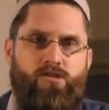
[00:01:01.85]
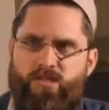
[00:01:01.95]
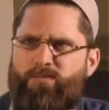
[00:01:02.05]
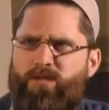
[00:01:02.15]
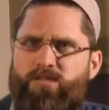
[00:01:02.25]
Does
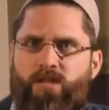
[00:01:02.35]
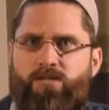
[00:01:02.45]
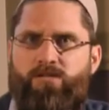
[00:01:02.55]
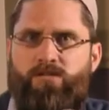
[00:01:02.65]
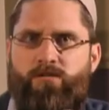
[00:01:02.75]
that make
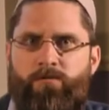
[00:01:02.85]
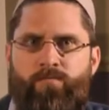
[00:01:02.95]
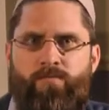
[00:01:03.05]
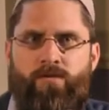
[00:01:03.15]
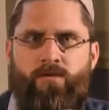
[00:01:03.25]
sense?
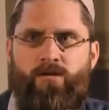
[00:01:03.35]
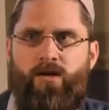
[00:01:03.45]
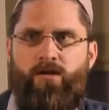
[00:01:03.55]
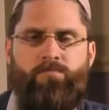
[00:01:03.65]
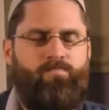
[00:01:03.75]

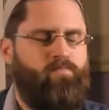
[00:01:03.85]
Okay?